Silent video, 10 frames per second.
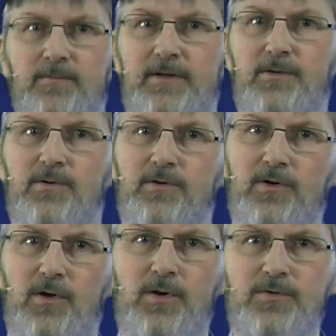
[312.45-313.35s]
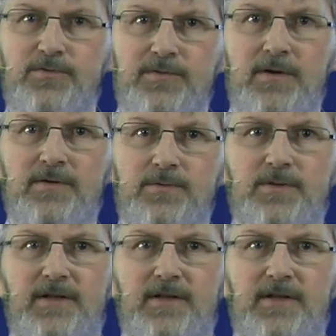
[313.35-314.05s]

When you're close to the